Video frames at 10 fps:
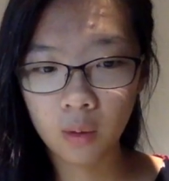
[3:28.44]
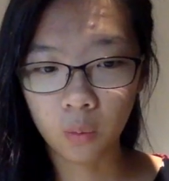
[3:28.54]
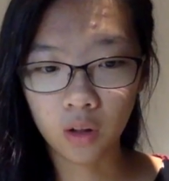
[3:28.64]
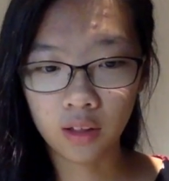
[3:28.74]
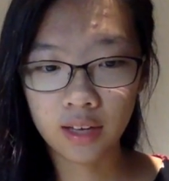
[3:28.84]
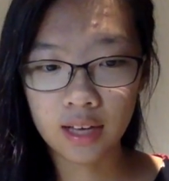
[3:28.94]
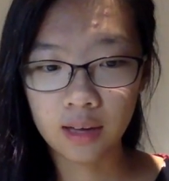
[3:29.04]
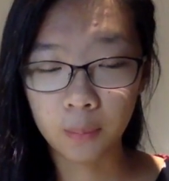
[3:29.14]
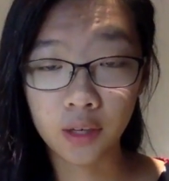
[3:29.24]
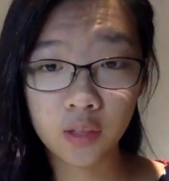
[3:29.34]
Well,
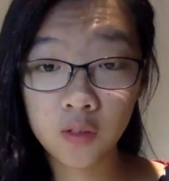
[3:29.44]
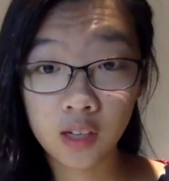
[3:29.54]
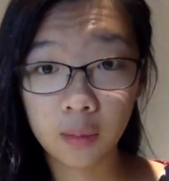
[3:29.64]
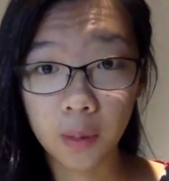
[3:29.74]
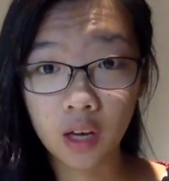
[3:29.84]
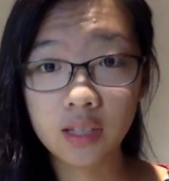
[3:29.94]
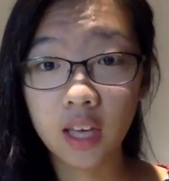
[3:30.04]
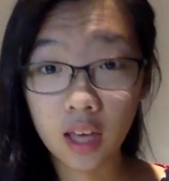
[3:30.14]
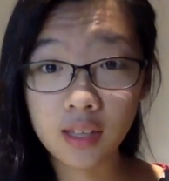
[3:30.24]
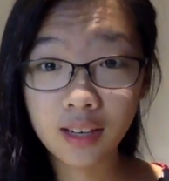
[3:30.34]
because
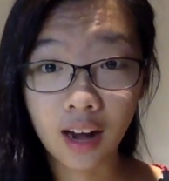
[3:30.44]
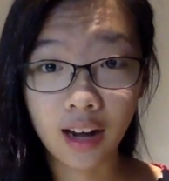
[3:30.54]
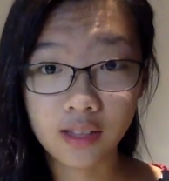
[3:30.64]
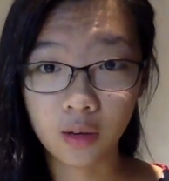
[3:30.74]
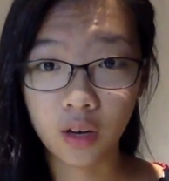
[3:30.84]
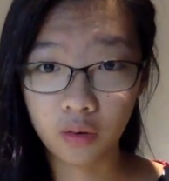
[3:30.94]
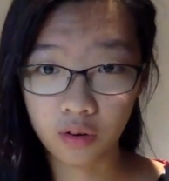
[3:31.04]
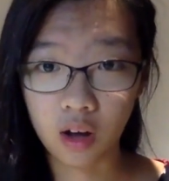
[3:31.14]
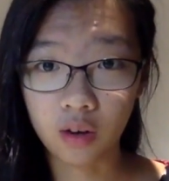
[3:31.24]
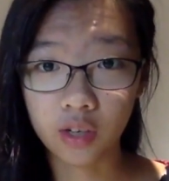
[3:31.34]
he is a knight, so he
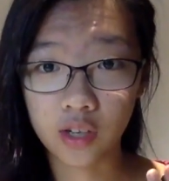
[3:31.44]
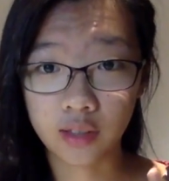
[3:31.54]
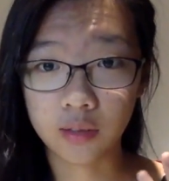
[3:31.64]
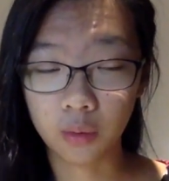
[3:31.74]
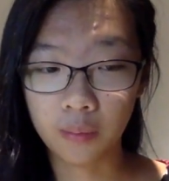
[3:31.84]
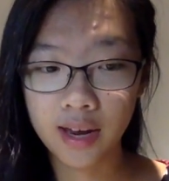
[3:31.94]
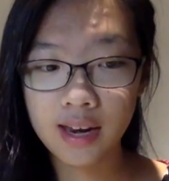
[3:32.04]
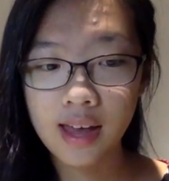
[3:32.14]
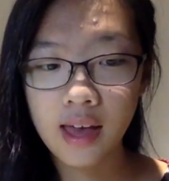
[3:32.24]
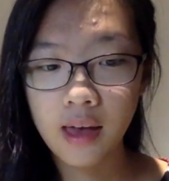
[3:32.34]
rejects the
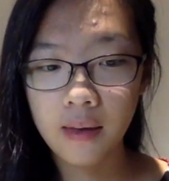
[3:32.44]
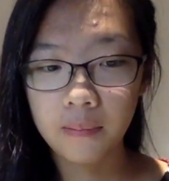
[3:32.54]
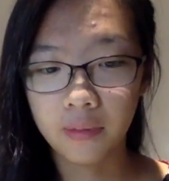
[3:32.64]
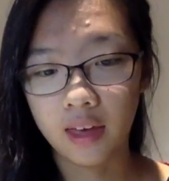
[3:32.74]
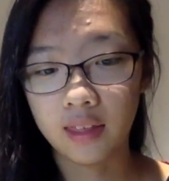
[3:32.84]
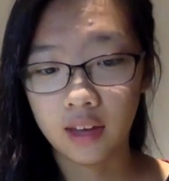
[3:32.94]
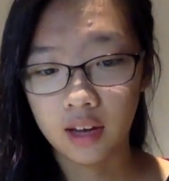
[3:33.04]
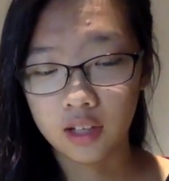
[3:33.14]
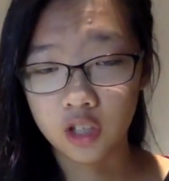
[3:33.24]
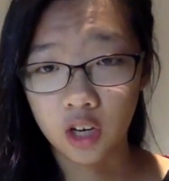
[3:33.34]
woman, but then
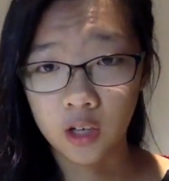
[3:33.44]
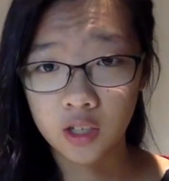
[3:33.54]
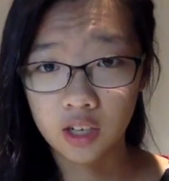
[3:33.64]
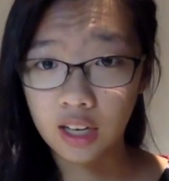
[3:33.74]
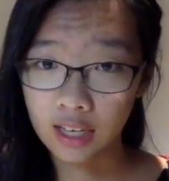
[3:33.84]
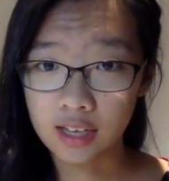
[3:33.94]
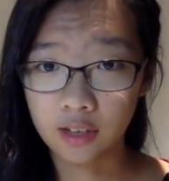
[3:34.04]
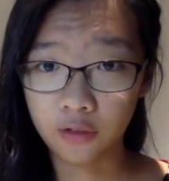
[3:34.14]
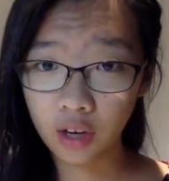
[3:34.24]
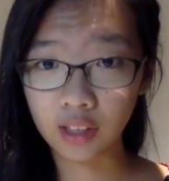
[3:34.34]
exchange a kiss,
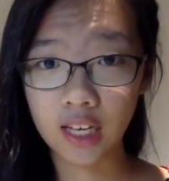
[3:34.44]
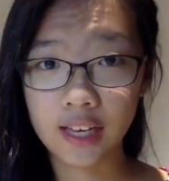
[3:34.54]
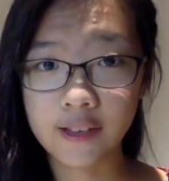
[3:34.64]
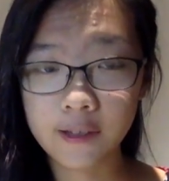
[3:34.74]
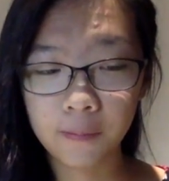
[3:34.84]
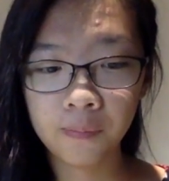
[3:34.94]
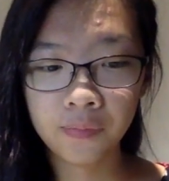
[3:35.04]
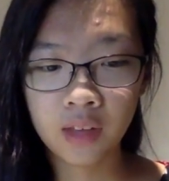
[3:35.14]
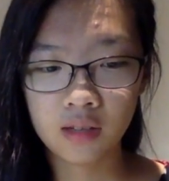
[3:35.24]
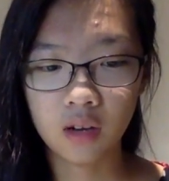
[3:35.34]
a friendly kiss.
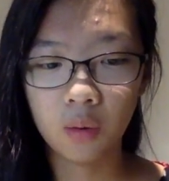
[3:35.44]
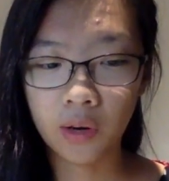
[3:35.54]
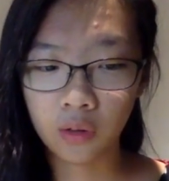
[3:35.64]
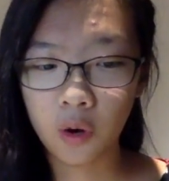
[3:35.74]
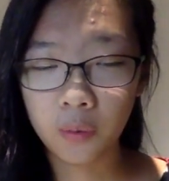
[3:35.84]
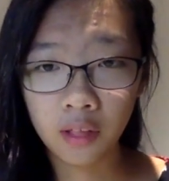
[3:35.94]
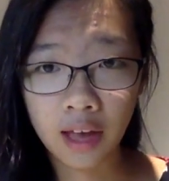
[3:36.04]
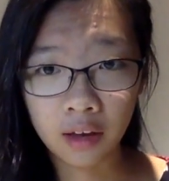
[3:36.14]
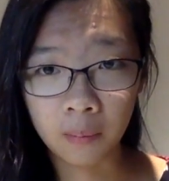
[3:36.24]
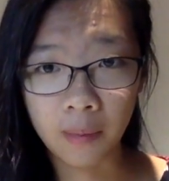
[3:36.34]
So when Lord
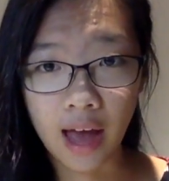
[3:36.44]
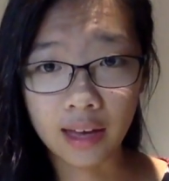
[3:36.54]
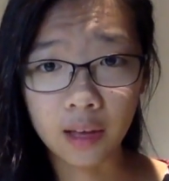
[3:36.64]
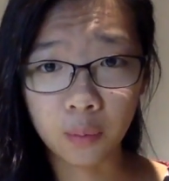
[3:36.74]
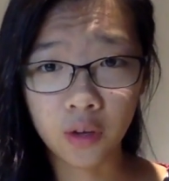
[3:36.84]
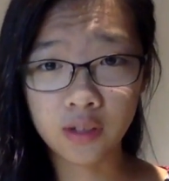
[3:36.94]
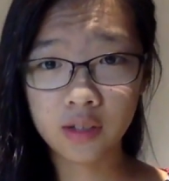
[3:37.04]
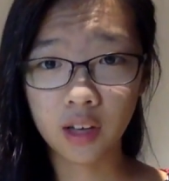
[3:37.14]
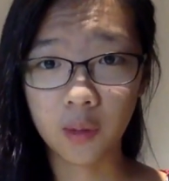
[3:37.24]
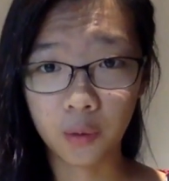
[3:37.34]
Bertilac comes back, he
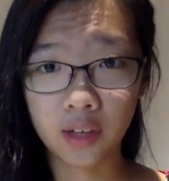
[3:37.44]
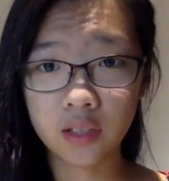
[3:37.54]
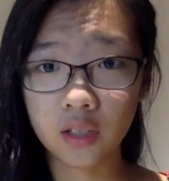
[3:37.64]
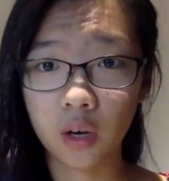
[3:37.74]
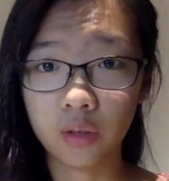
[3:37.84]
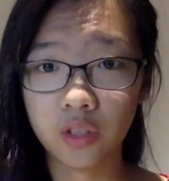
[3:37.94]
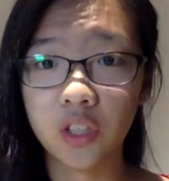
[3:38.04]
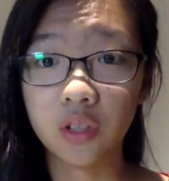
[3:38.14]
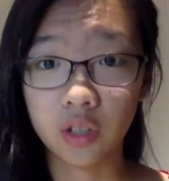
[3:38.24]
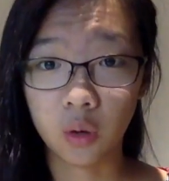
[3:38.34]
brings the doe
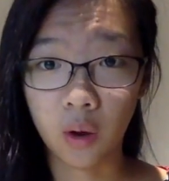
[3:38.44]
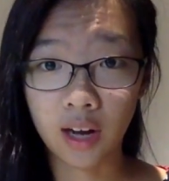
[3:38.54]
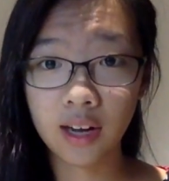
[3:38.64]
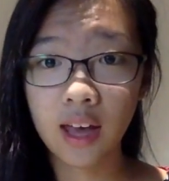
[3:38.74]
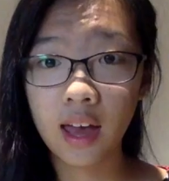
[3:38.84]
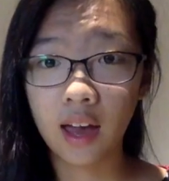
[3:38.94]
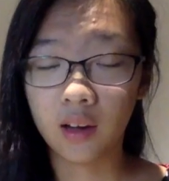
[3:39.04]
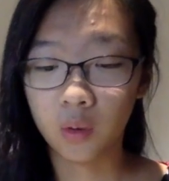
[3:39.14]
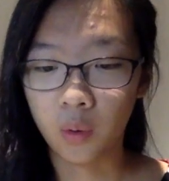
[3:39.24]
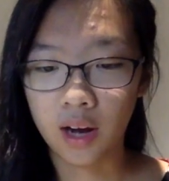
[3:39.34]
to Sir Gawain,
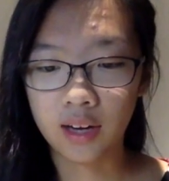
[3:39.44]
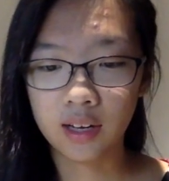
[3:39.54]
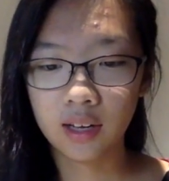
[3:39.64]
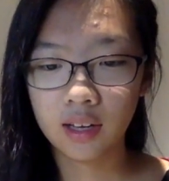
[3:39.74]
and Gawain